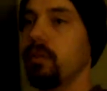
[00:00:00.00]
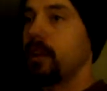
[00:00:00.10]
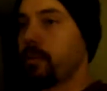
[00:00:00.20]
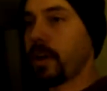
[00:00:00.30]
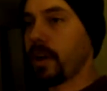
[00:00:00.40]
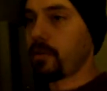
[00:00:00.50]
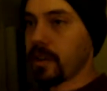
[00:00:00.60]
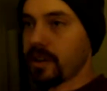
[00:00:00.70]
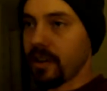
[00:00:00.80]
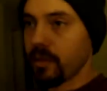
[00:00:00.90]
giving my
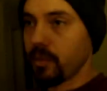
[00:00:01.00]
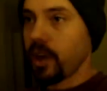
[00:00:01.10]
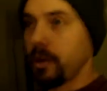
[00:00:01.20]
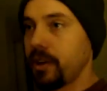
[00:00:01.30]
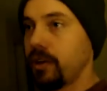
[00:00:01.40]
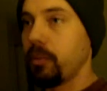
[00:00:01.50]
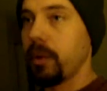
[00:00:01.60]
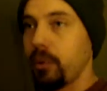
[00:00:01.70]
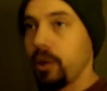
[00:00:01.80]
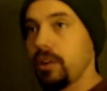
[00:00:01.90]
information out on the web, and then
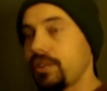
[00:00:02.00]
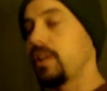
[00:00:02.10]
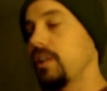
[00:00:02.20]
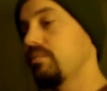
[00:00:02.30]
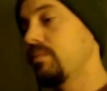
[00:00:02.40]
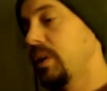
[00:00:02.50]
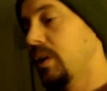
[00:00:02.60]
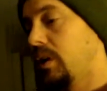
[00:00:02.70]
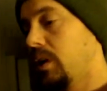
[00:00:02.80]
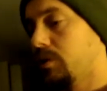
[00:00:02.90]
nobody really looks at it.
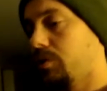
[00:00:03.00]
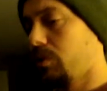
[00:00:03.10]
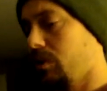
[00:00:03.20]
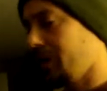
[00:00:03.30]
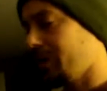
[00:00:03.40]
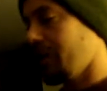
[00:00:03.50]
So it's sort of like